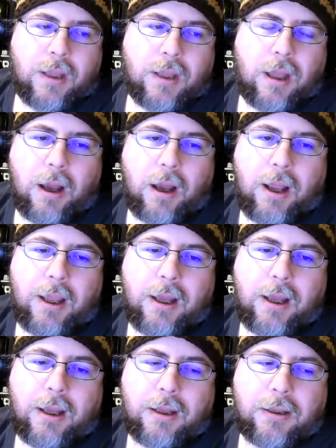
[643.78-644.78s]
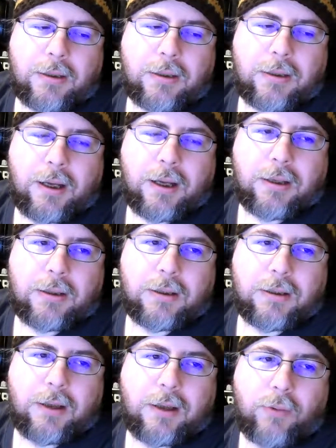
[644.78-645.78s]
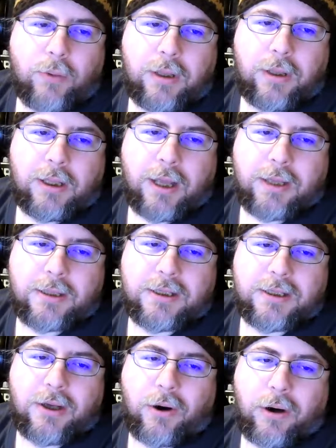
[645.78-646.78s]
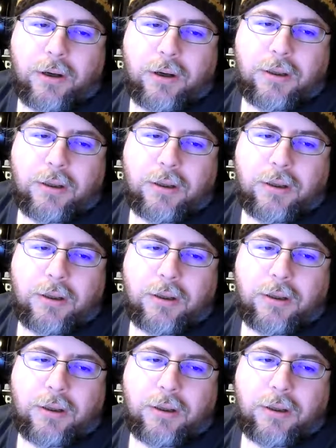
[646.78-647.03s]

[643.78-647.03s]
I really like this card.